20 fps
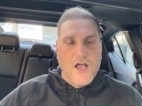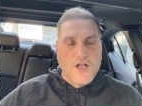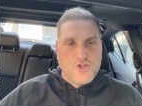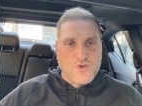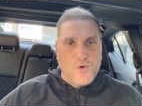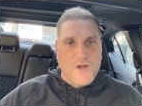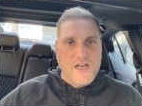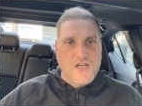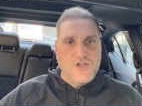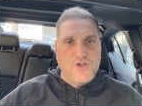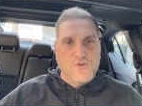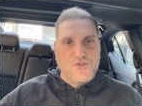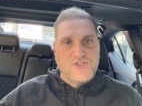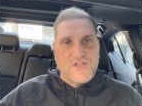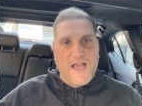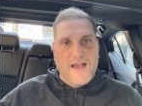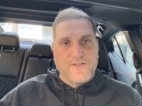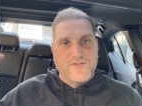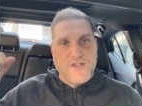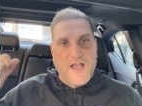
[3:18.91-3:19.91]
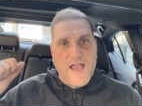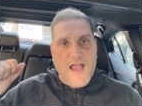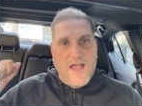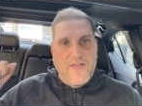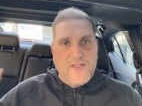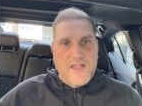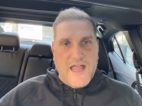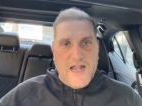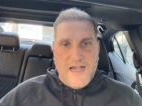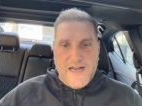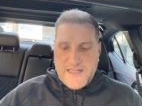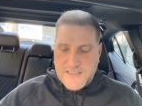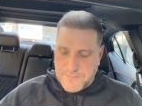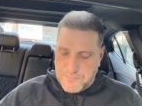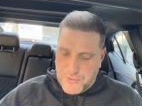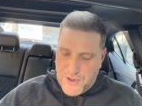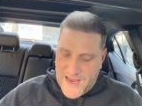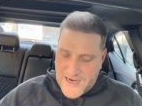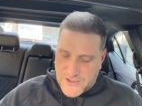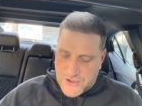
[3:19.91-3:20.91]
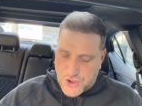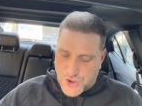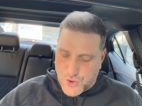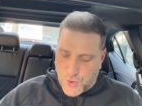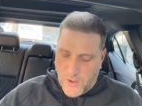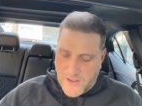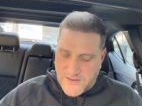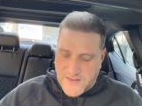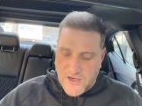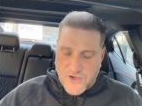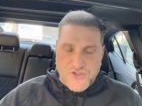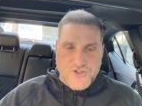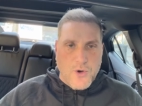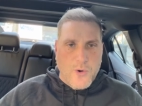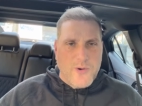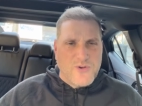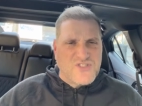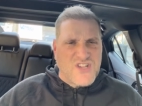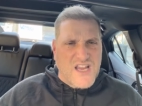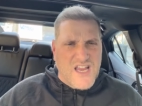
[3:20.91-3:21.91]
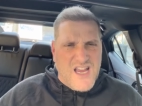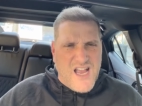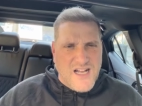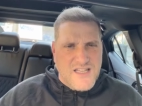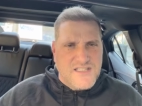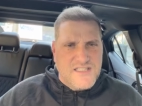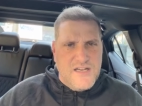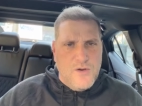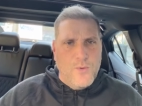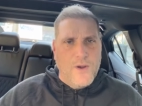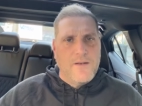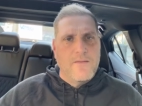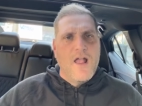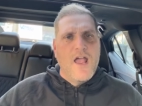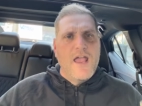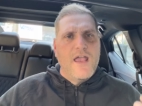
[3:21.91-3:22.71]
22 saves, and the Canadiens blanked Detroit there. So it was a gutsy win.